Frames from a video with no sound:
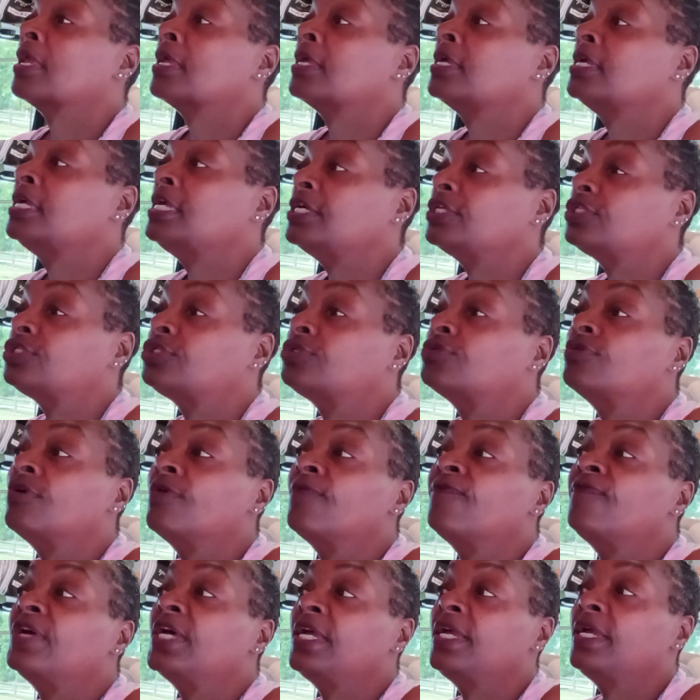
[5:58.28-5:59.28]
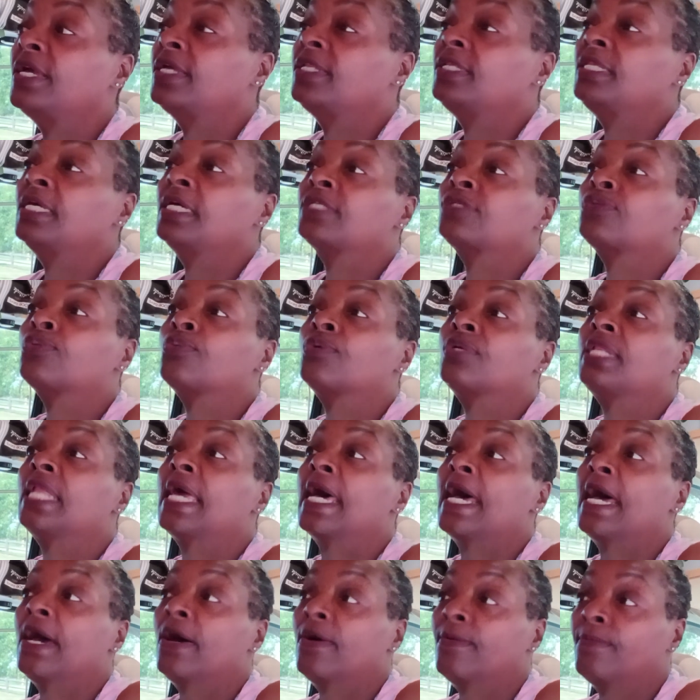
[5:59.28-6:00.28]
Get you a van that's
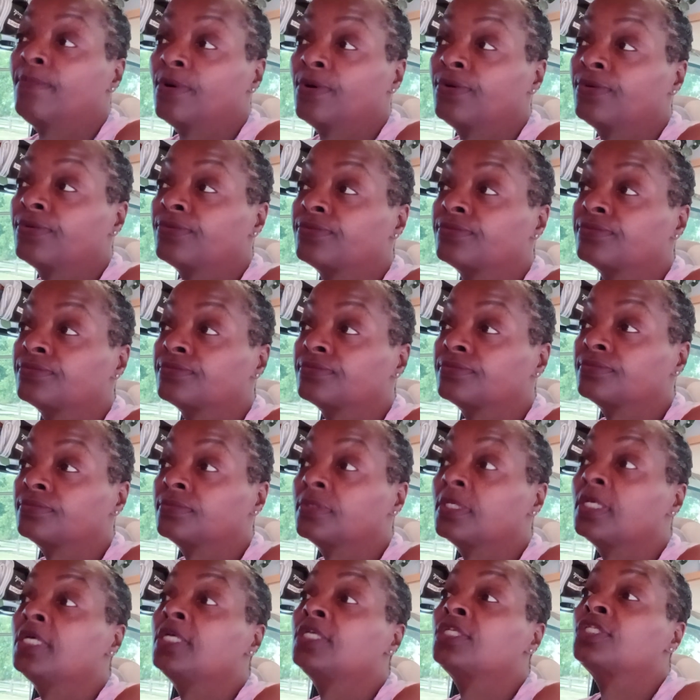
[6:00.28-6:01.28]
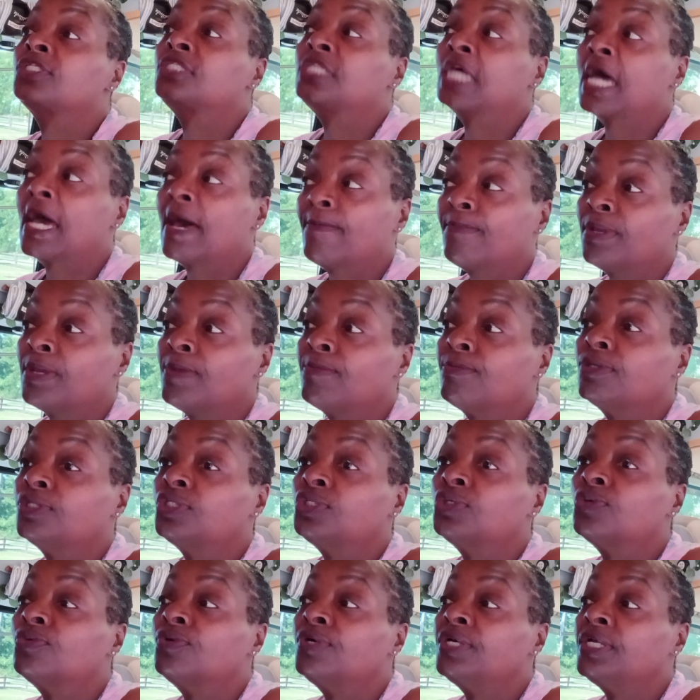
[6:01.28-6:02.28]
reliable. Shop in
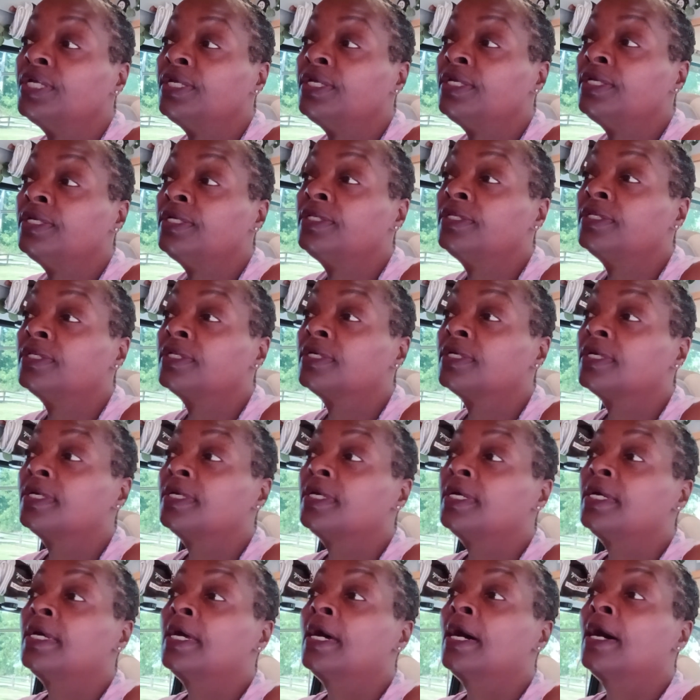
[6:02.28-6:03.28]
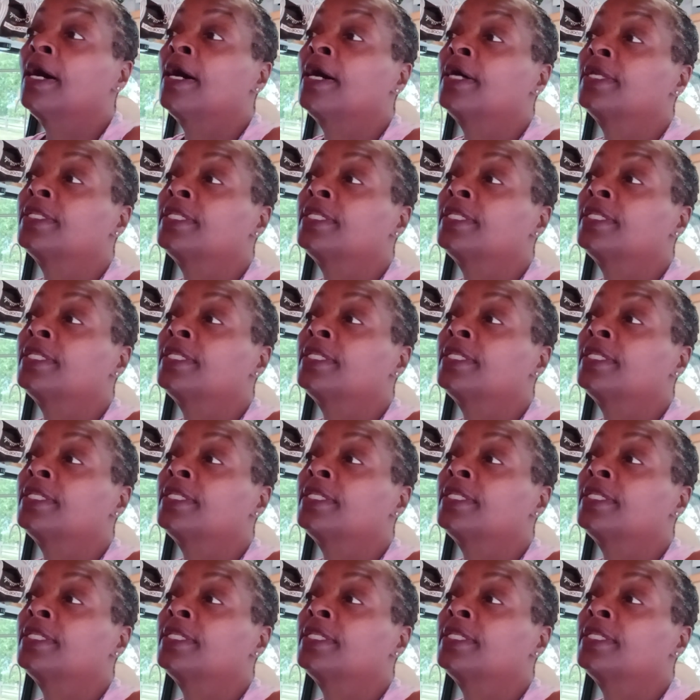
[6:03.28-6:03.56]
between a